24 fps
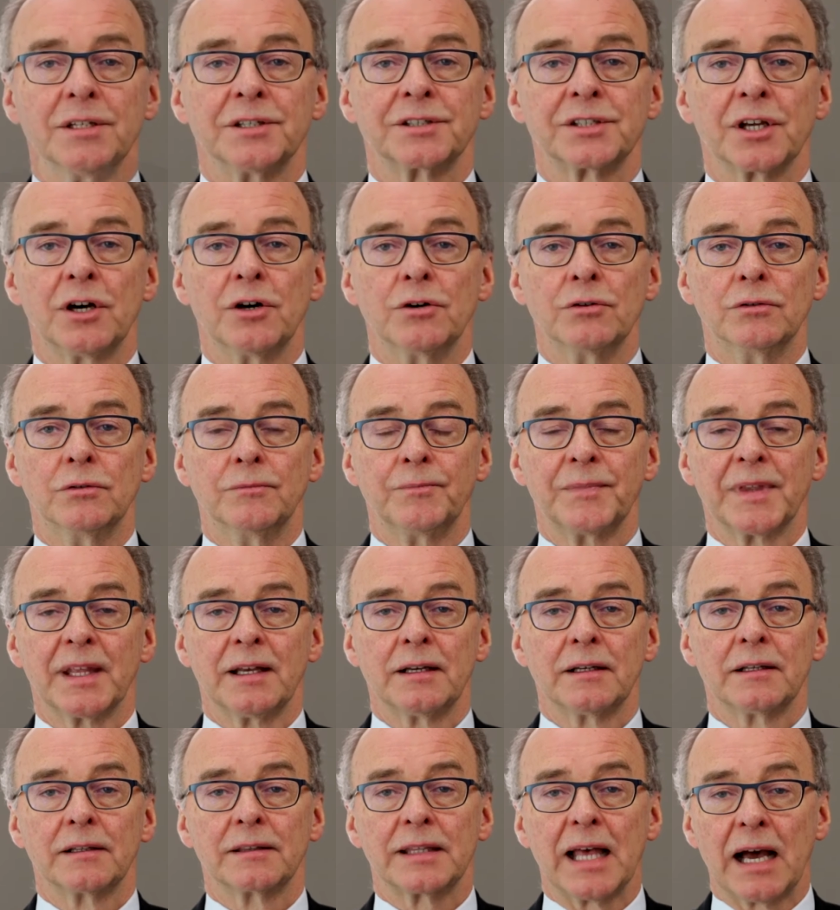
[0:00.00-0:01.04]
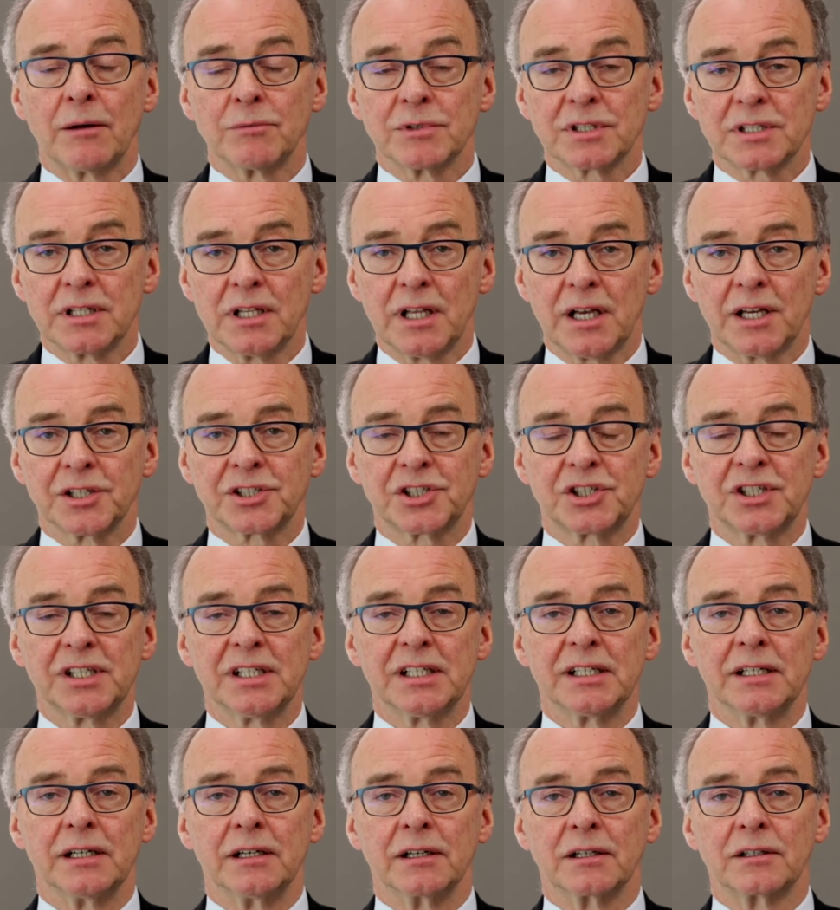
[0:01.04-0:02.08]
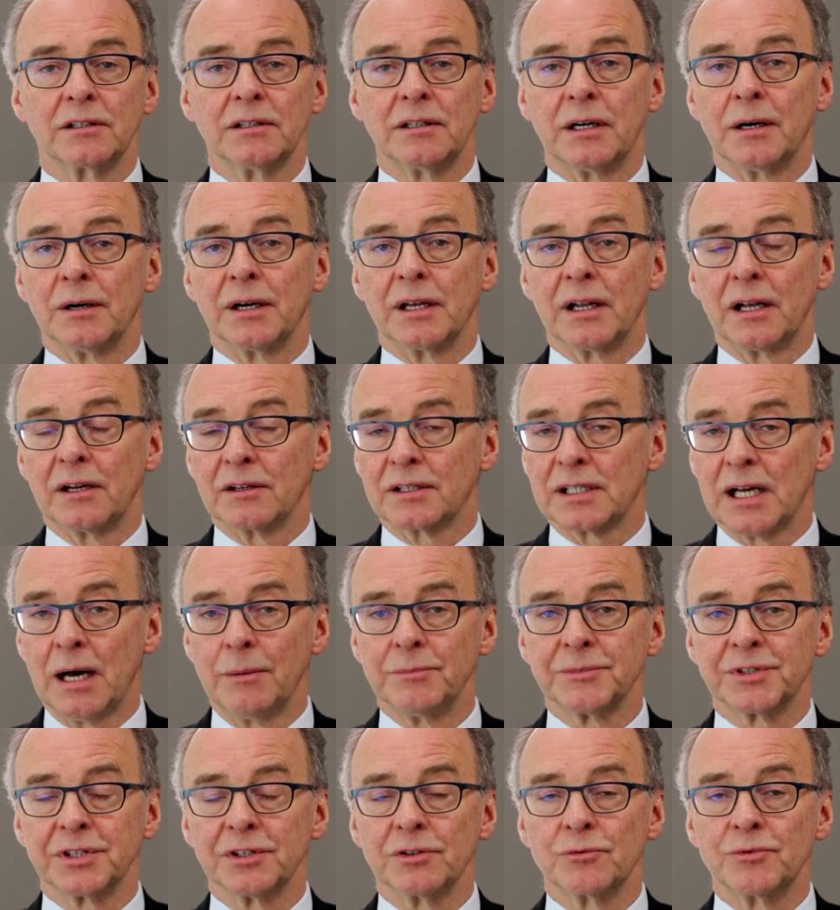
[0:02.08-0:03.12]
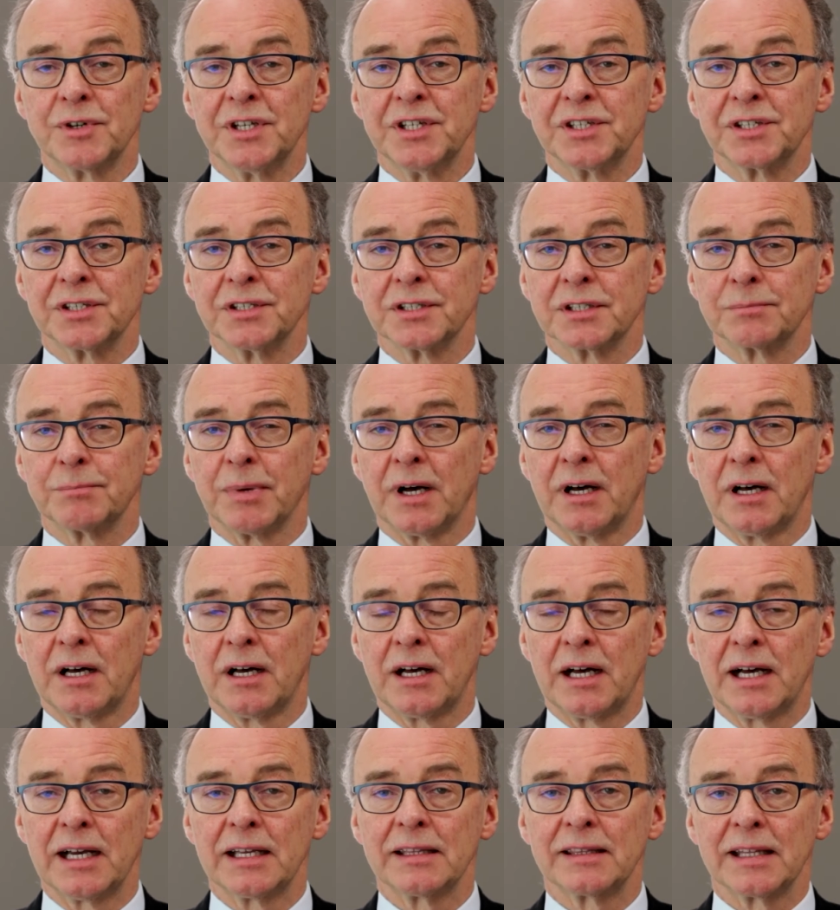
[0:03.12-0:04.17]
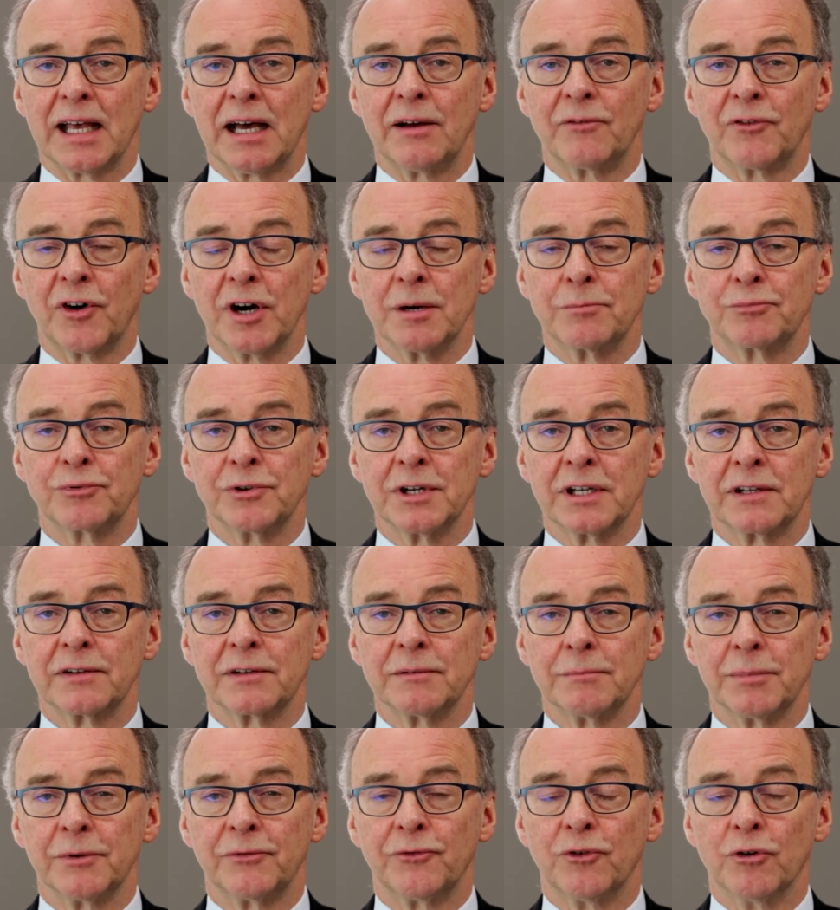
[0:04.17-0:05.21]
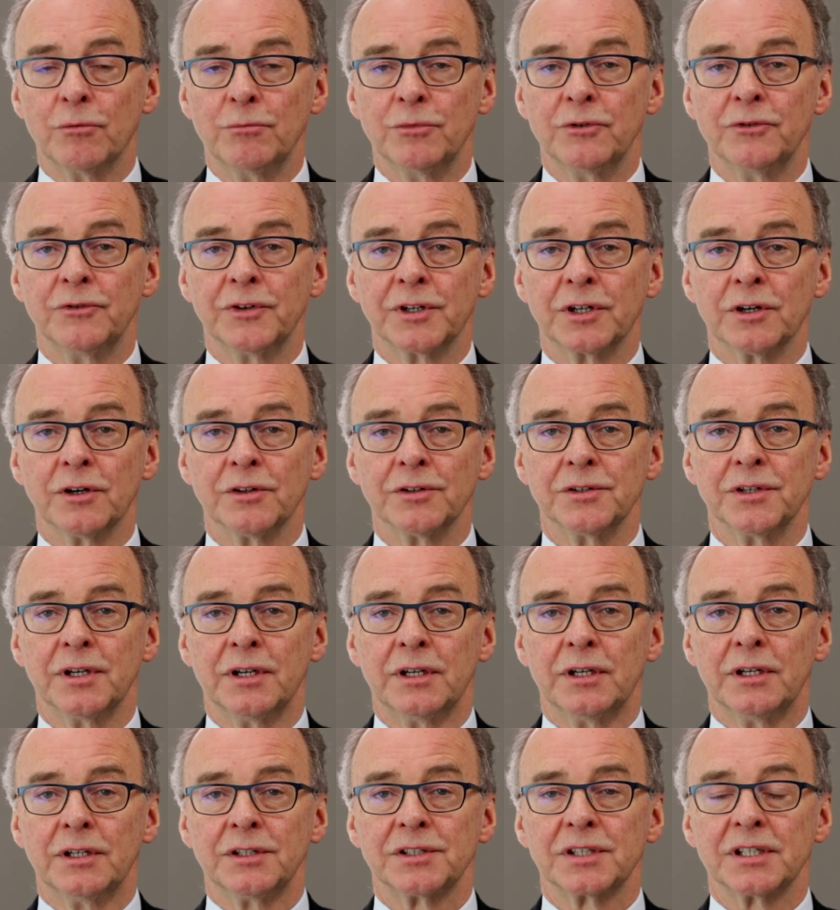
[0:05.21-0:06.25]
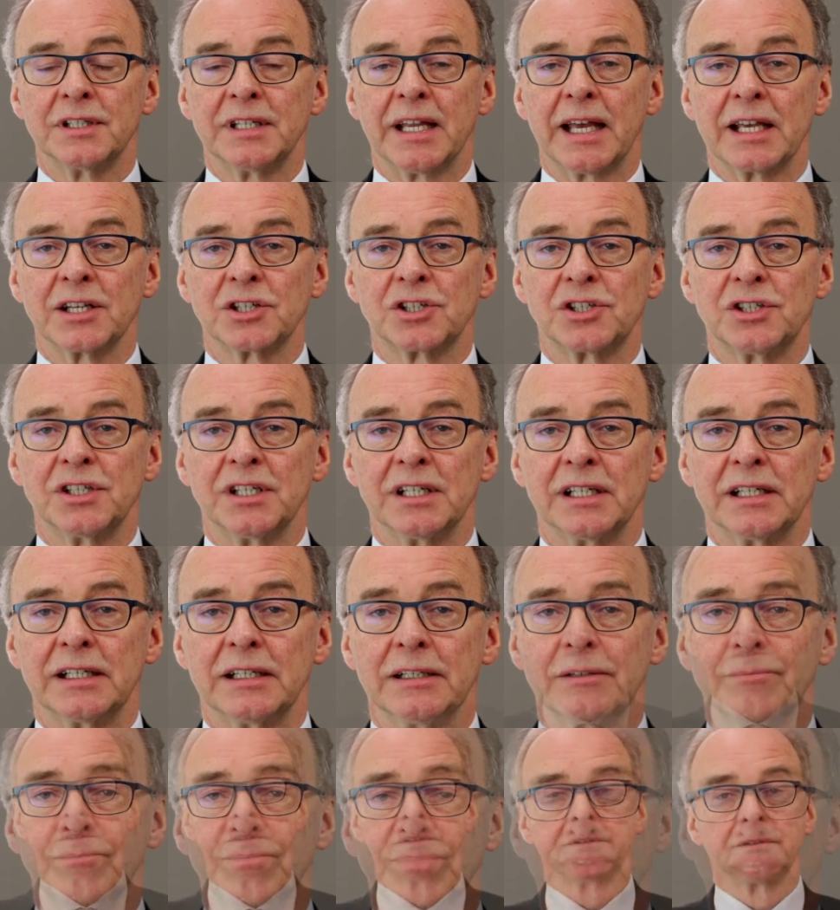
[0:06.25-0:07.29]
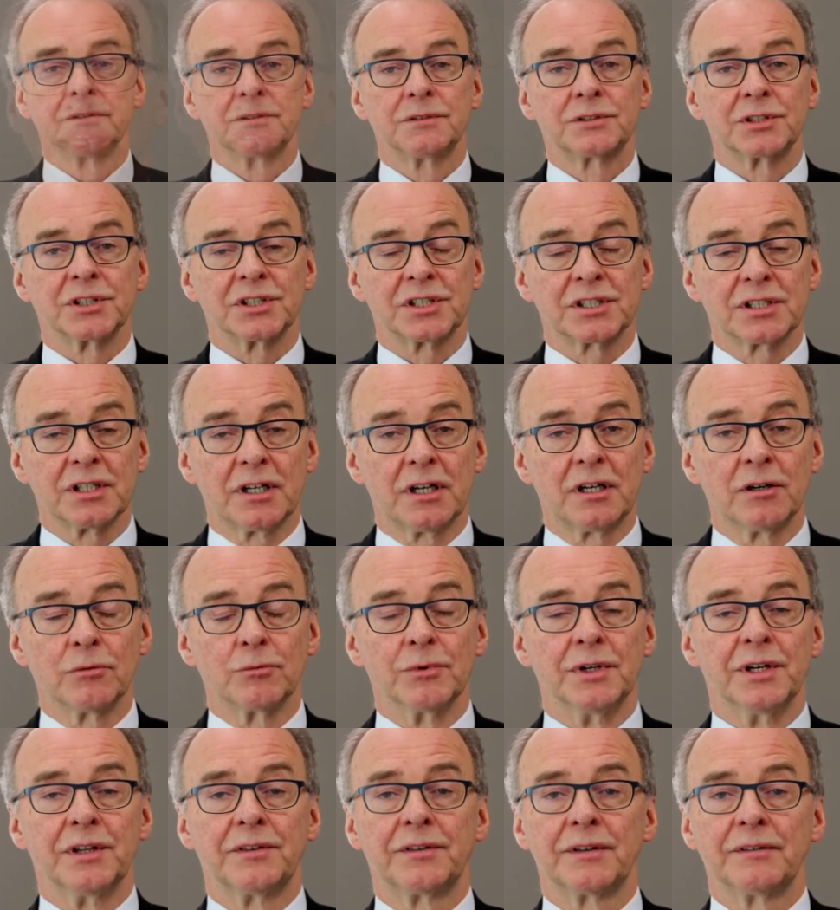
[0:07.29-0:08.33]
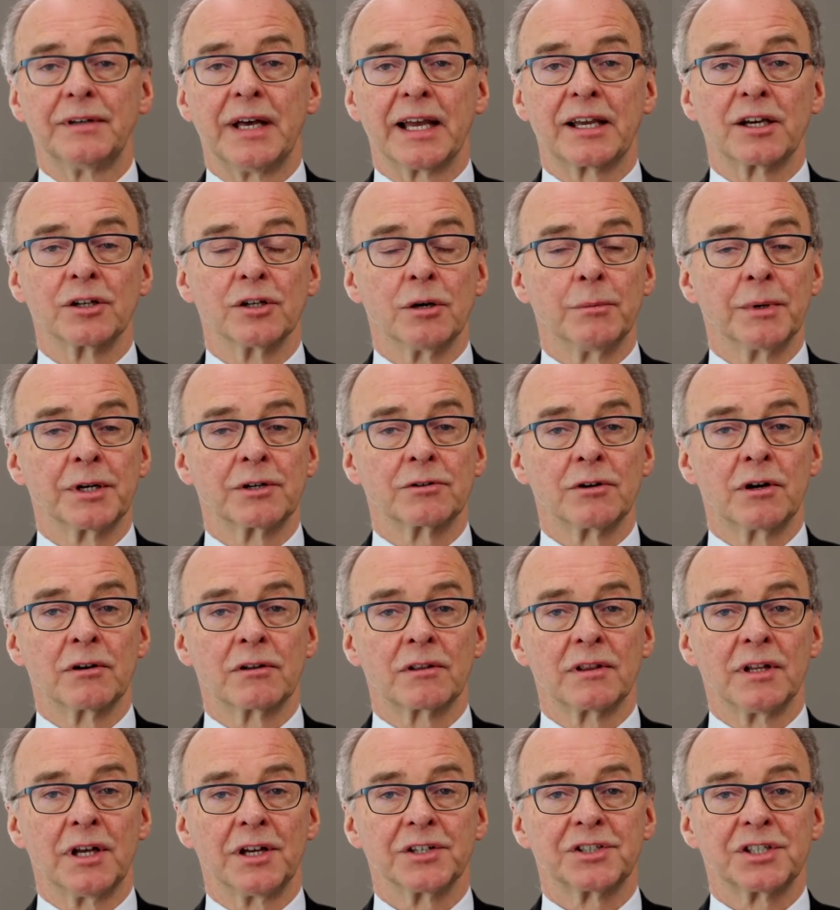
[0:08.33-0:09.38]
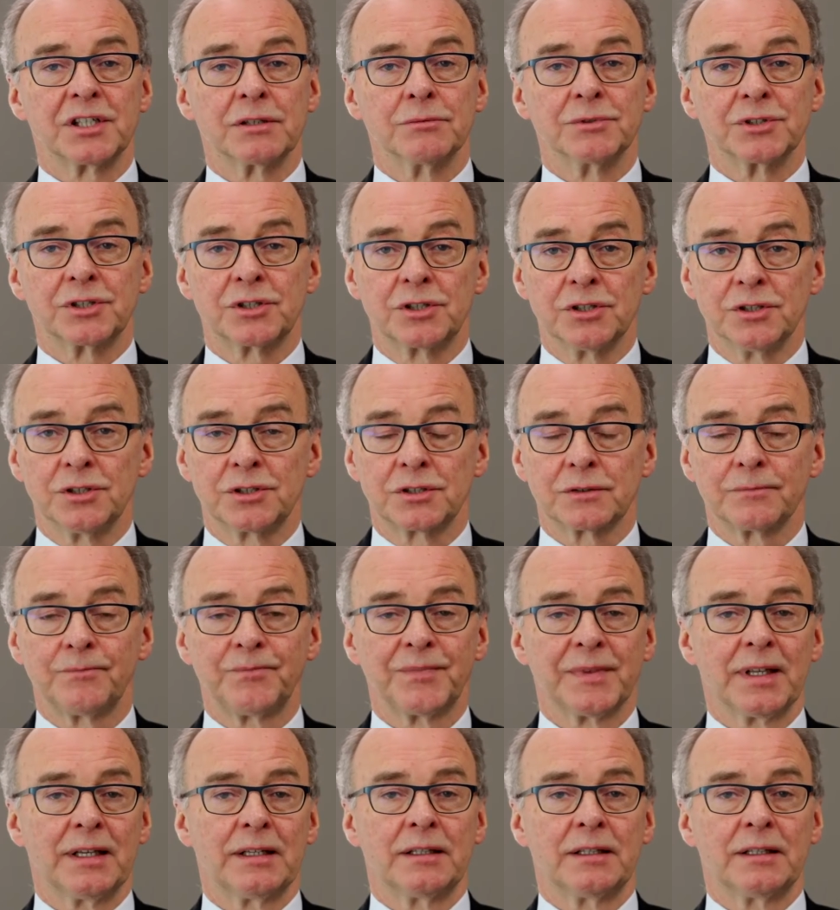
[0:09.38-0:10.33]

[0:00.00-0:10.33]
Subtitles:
So that was last year. I'll come to the reasons behind that very briefly before moving on to next year. To start with, economic growth last year was good.